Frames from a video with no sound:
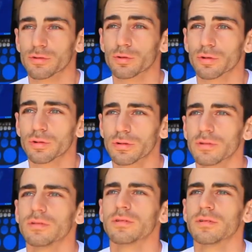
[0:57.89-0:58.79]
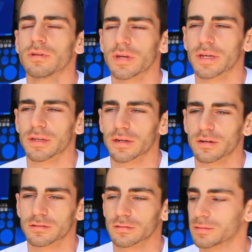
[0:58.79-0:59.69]
cool, and then
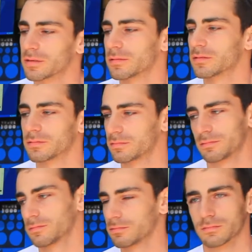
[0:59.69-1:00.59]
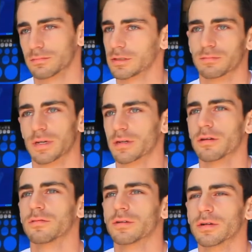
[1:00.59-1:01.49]
also be able to just make it
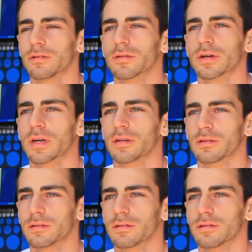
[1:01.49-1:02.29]
over and over again.